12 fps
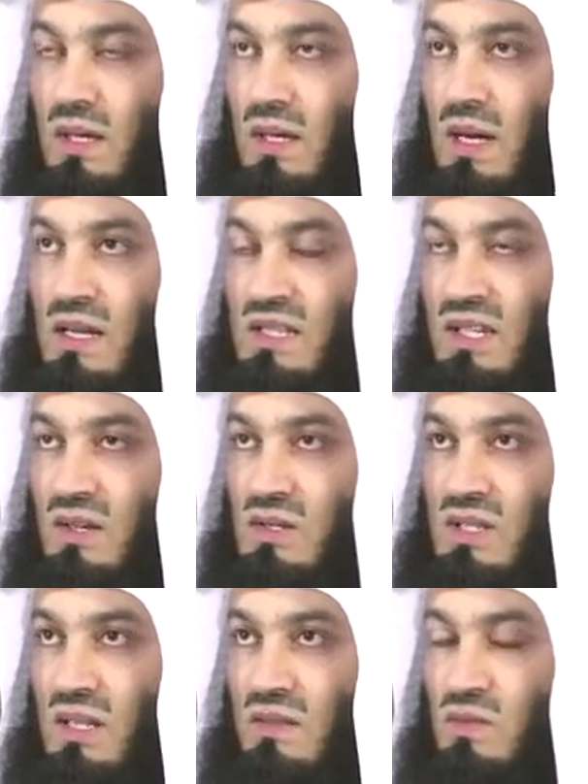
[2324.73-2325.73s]

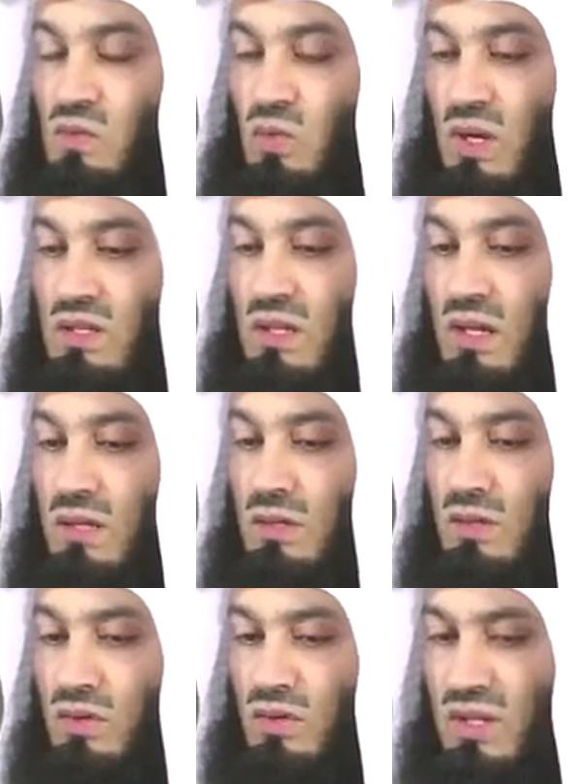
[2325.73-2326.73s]
ask ourselves, what
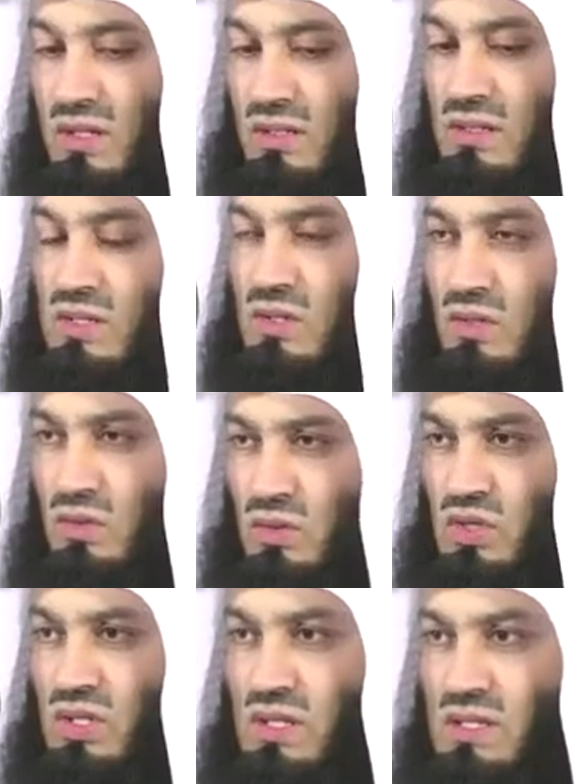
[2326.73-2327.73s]
are the real
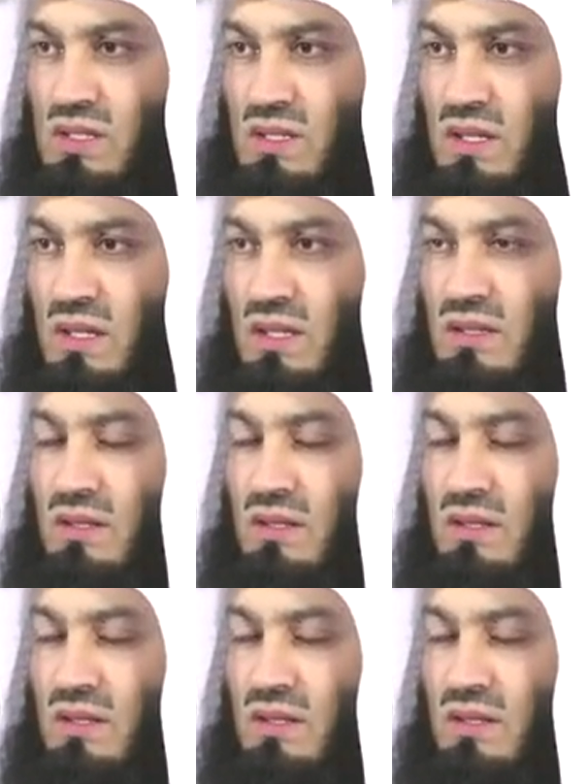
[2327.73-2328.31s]
solutions